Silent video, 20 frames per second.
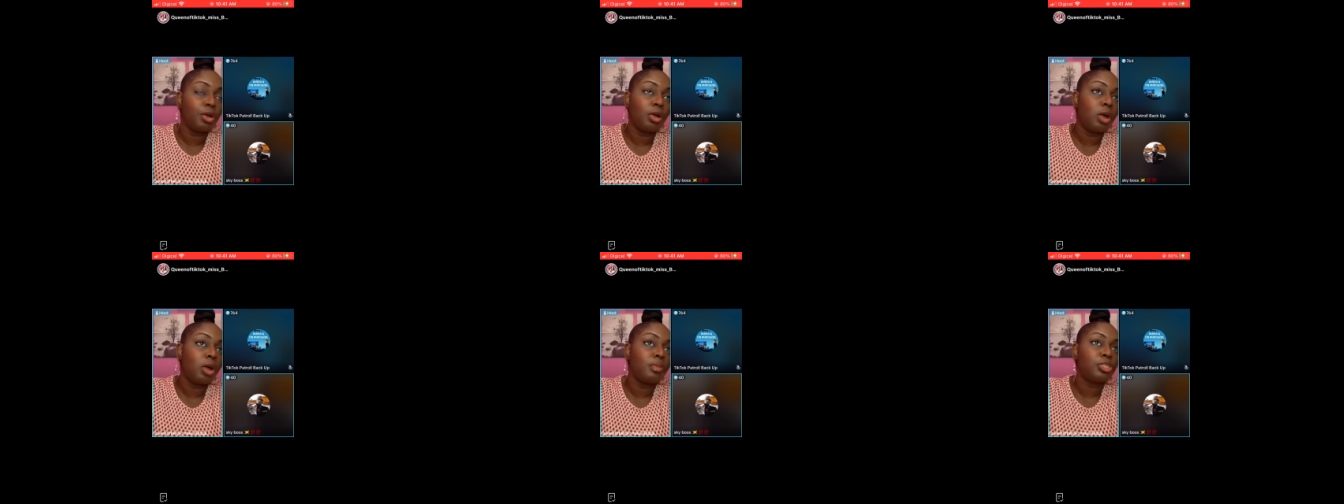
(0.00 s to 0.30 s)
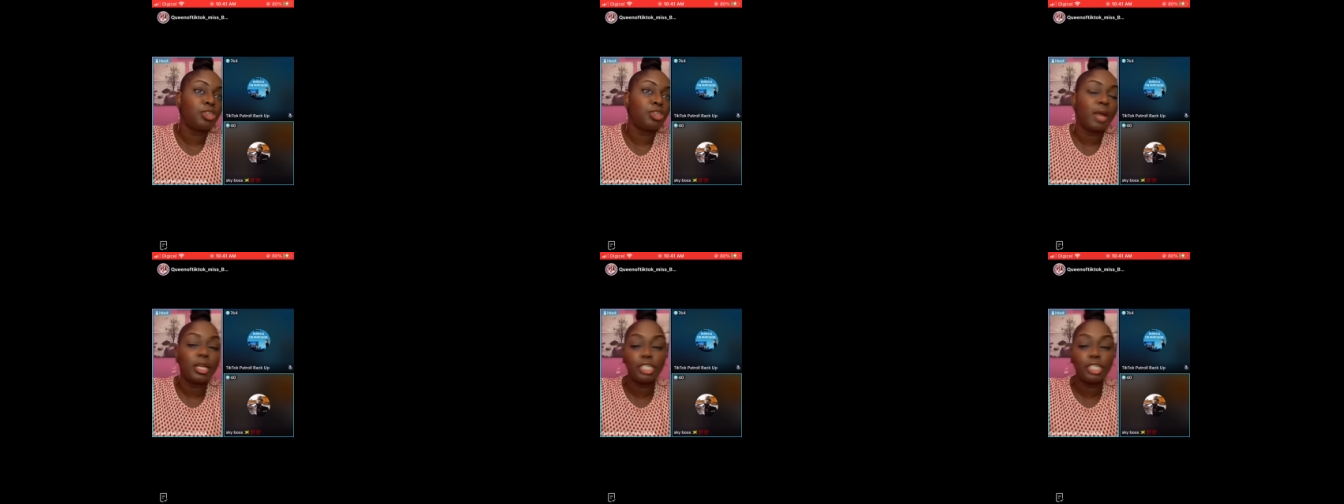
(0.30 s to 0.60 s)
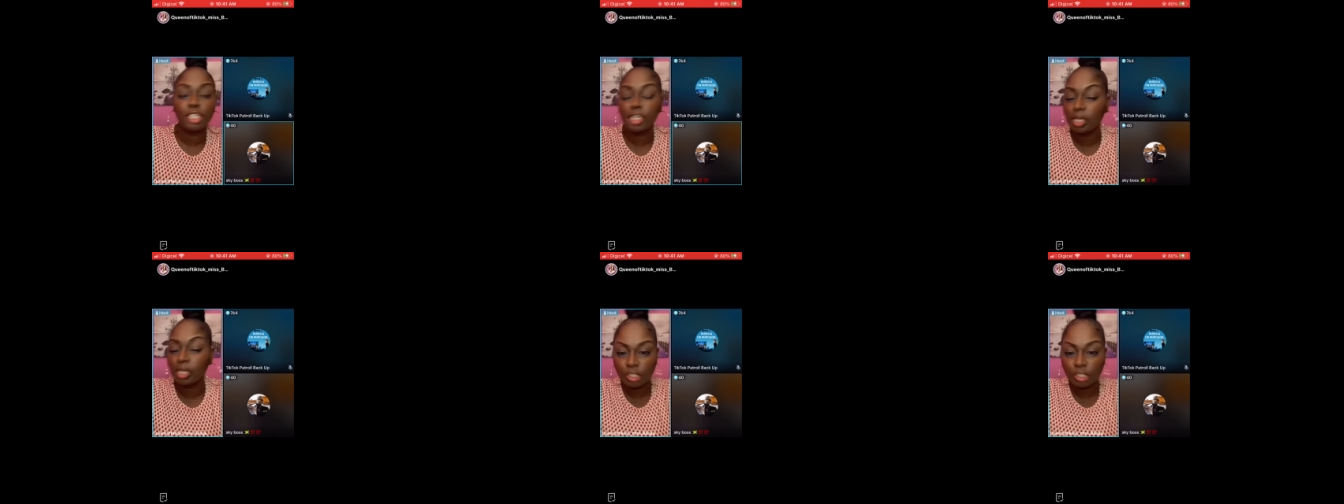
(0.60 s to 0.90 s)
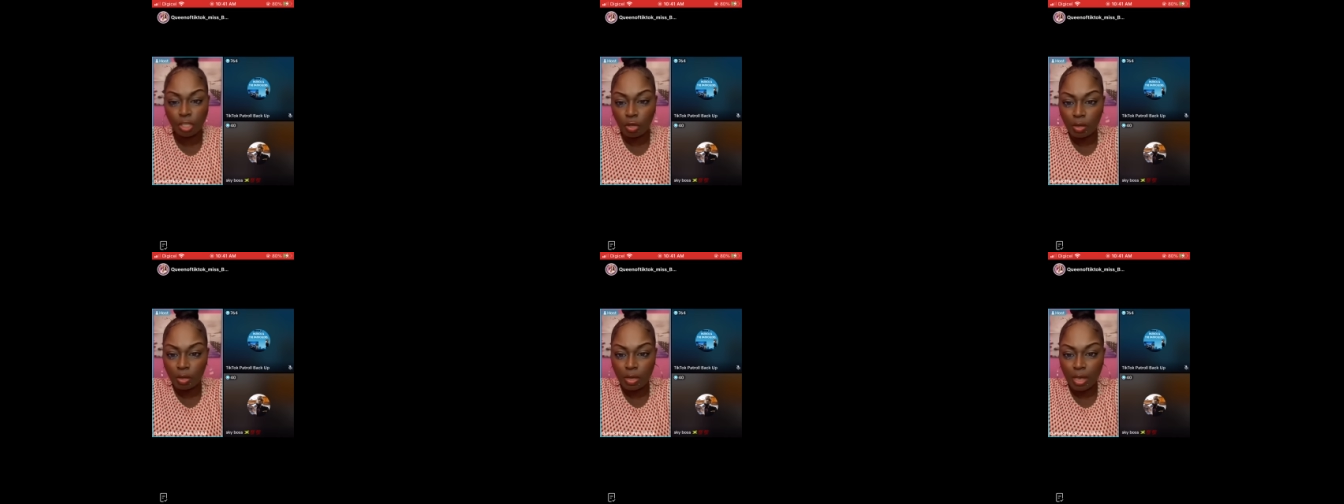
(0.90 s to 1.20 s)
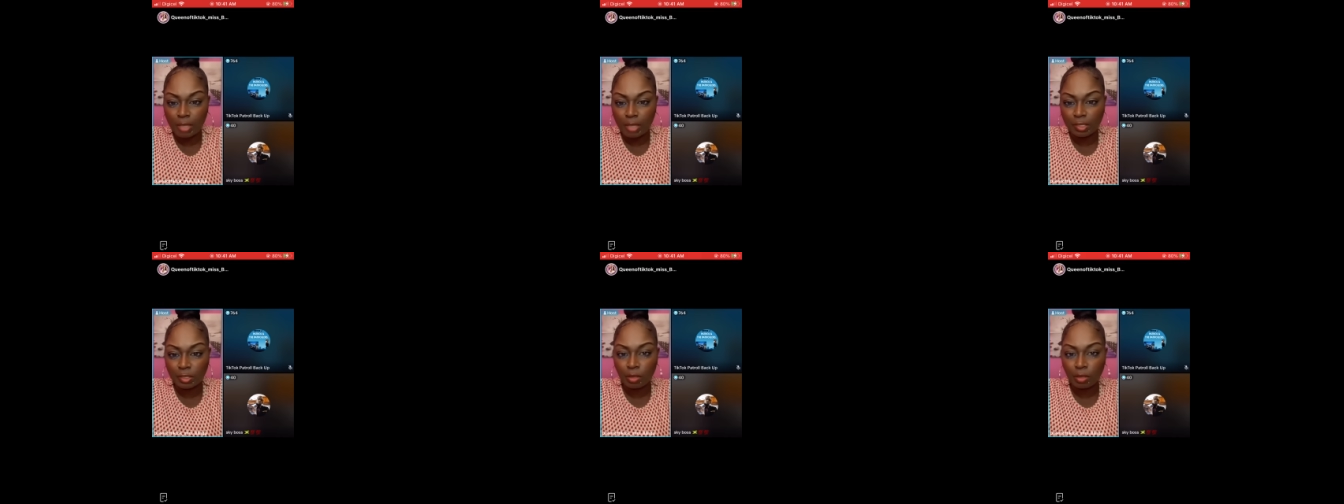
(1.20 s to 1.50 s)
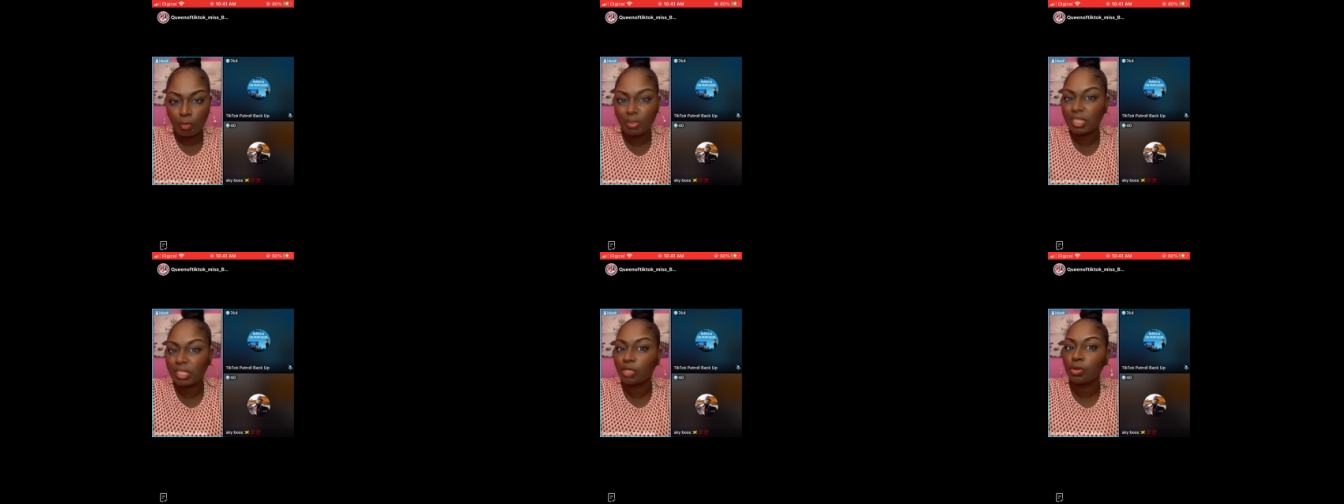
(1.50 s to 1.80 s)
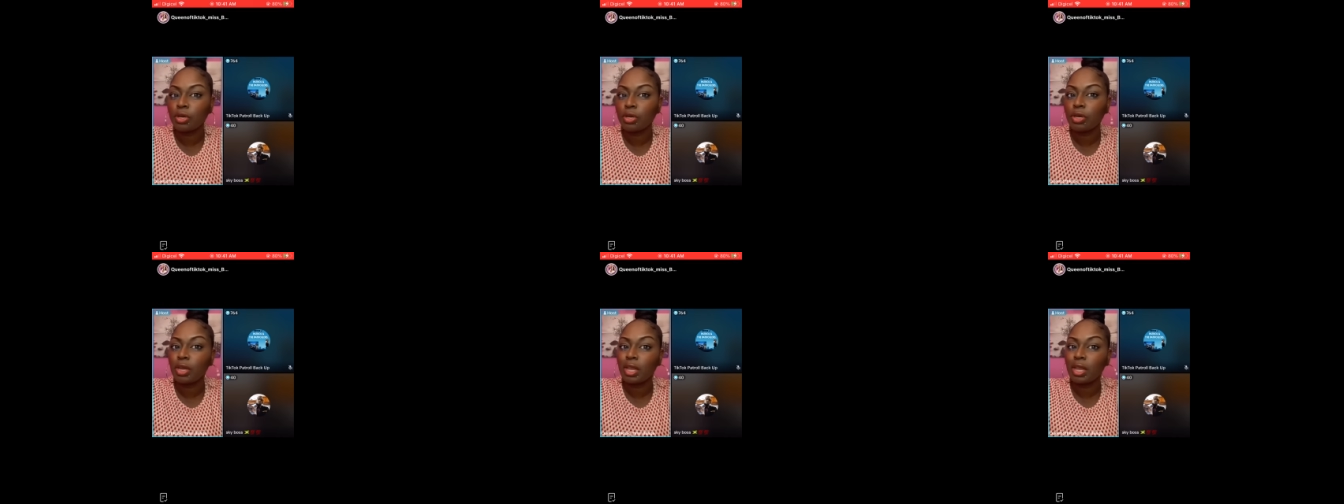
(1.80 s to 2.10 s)
we don't come try change nothing. Yes, so. Me
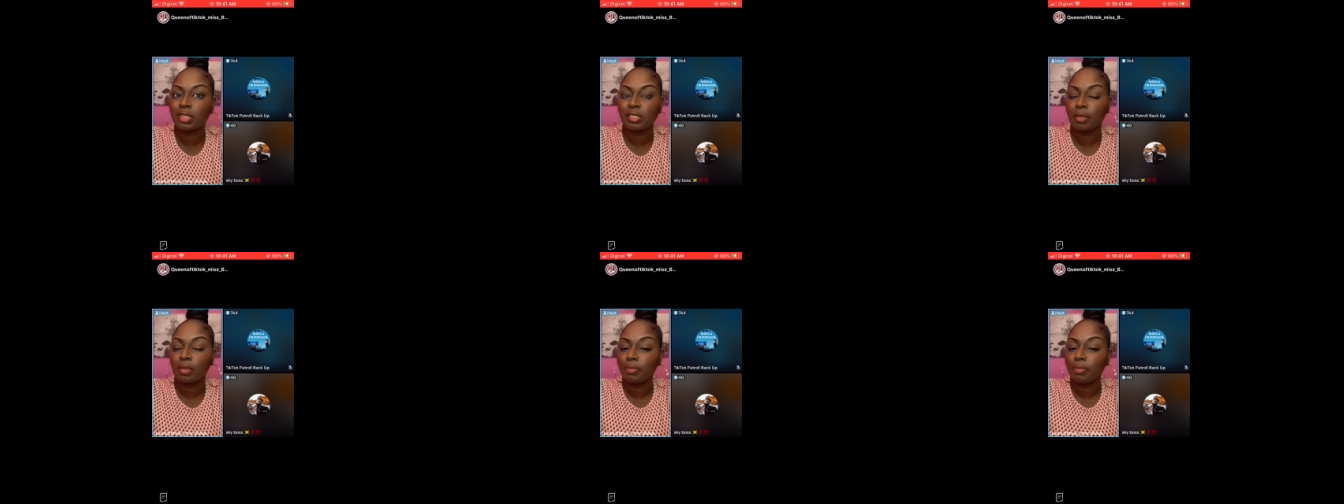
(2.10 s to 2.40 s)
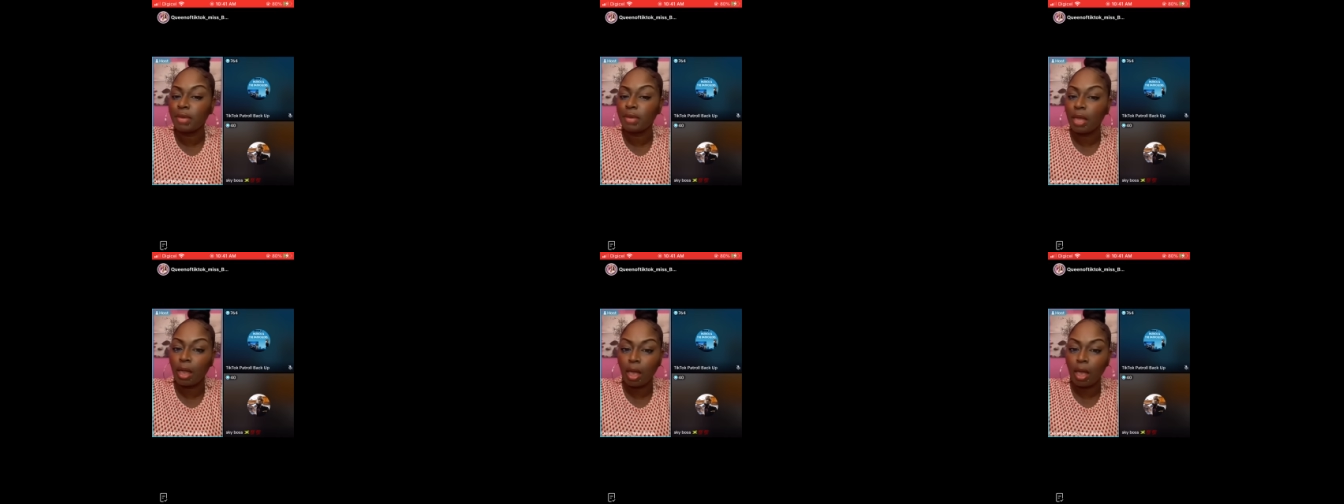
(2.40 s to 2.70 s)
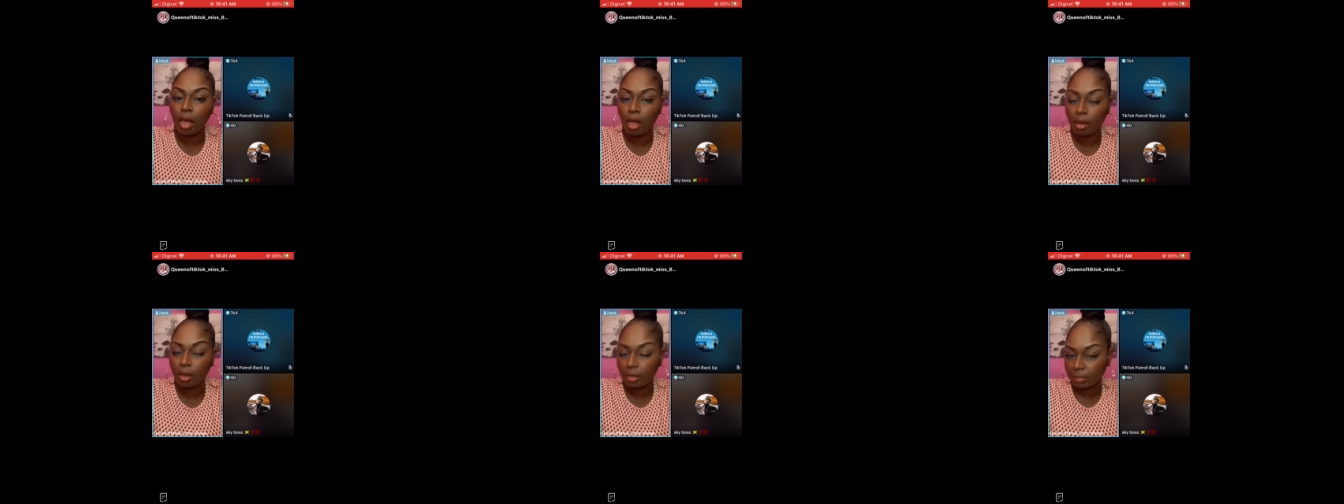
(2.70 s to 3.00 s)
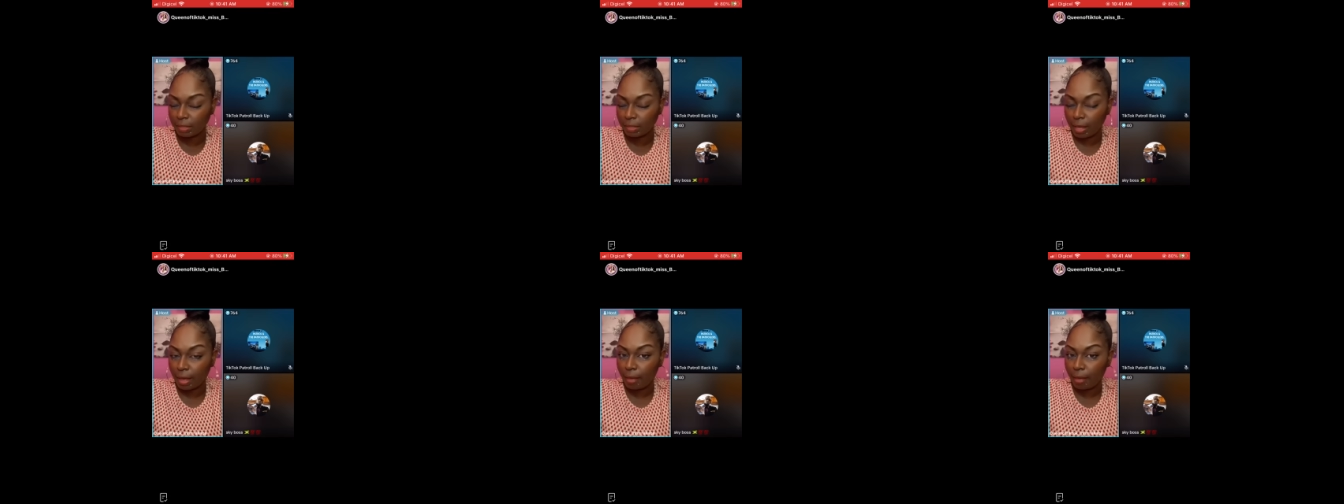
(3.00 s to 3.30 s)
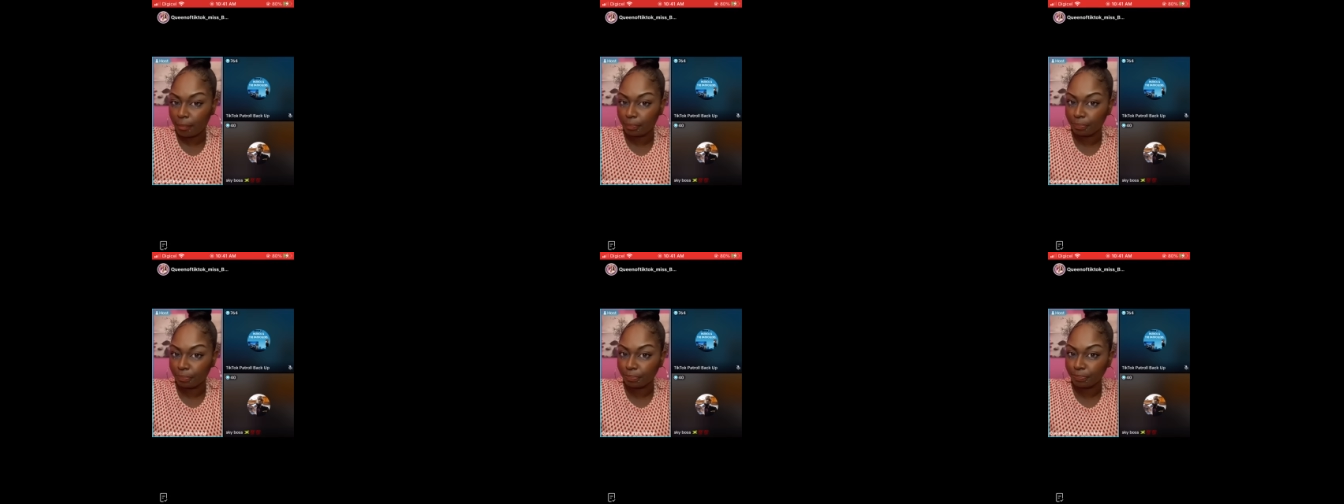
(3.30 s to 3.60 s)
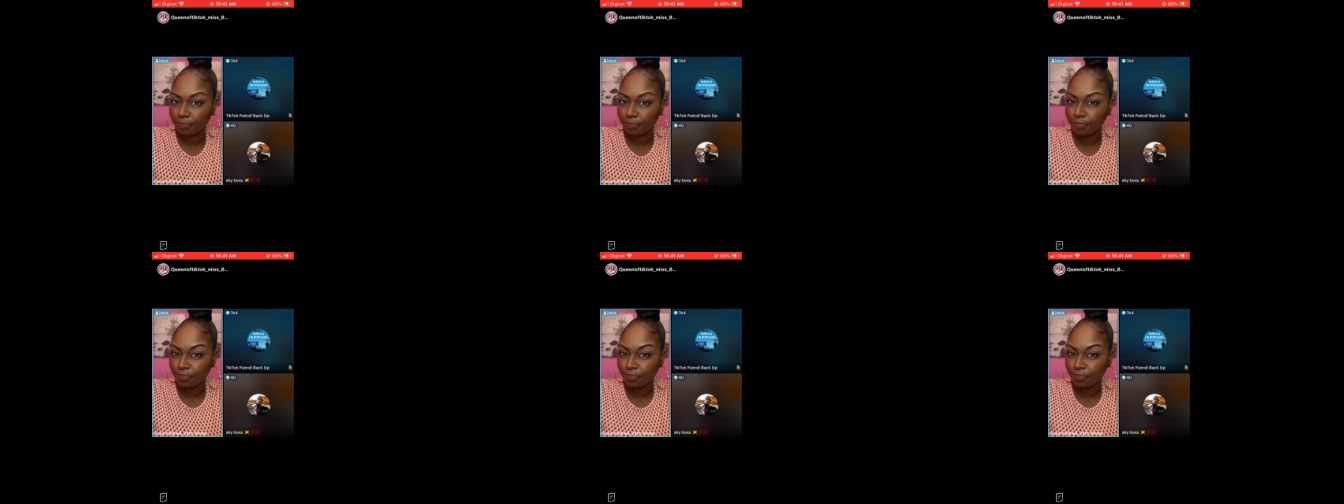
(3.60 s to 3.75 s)
sooner do that something all the time.